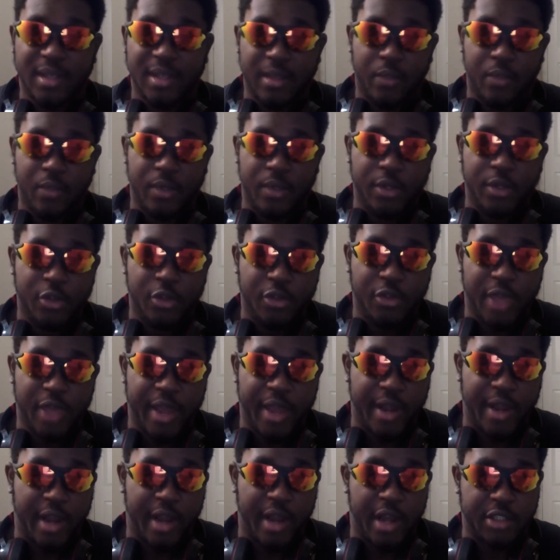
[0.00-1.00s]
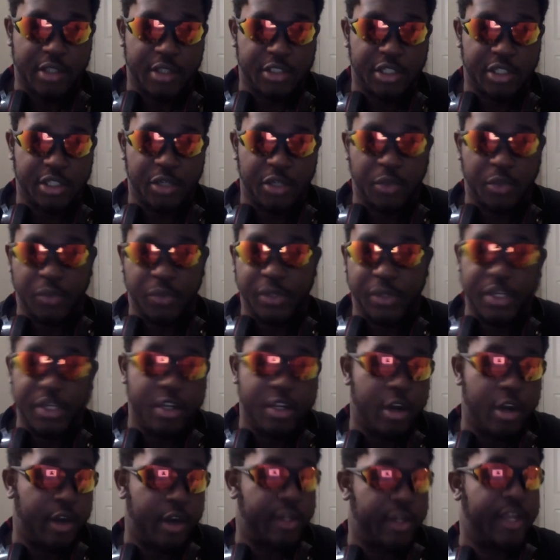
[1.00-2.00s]
We knew that Oscar would
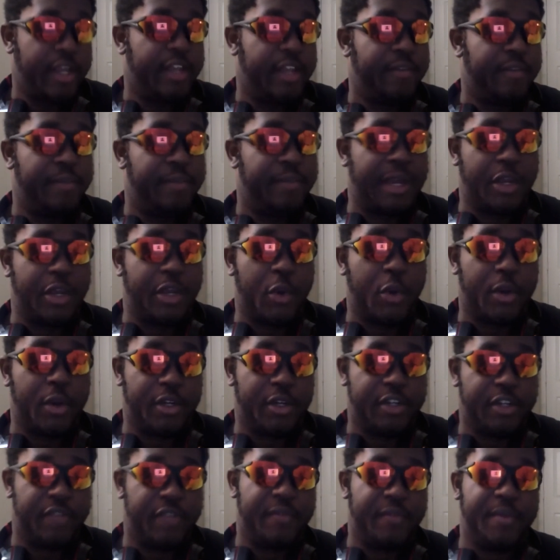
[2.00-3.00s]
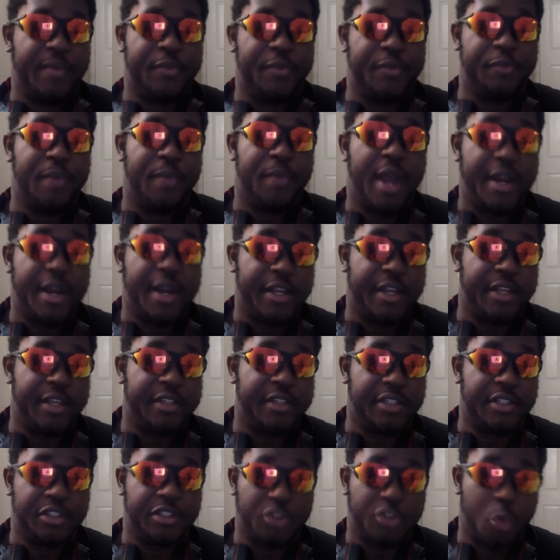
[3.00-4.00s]
reincarnate by going to different people's bodies
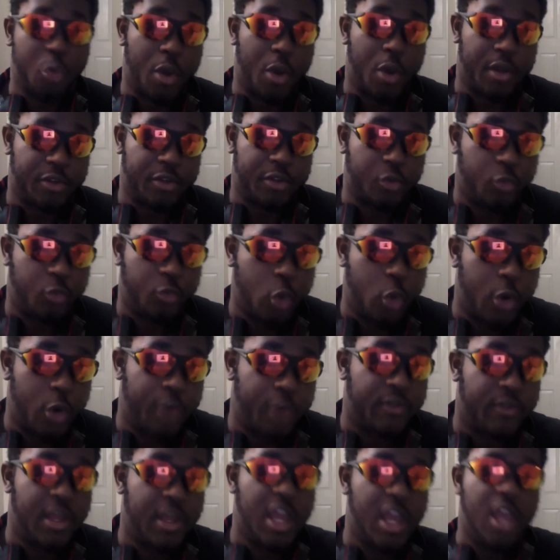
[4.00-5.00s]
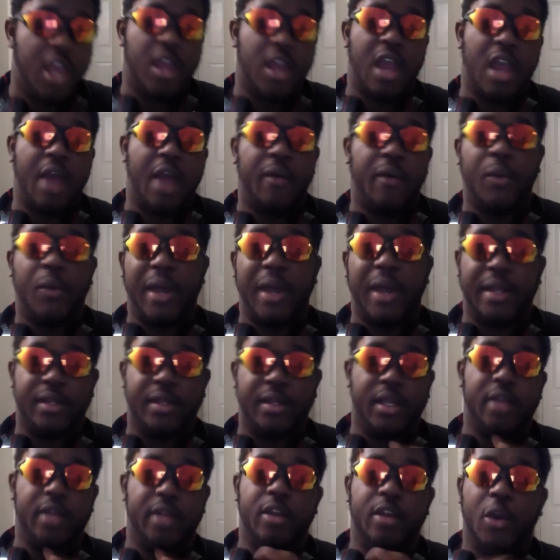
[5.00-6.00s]
and so on and so forth. However, what I
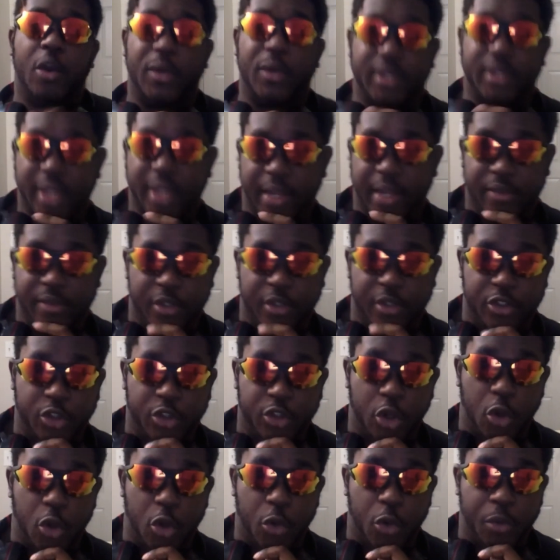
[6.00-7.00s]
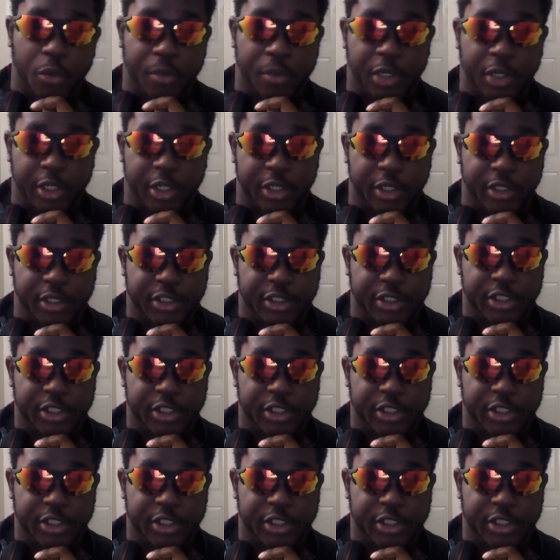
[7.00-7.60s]
didn't know is that the soul will merge.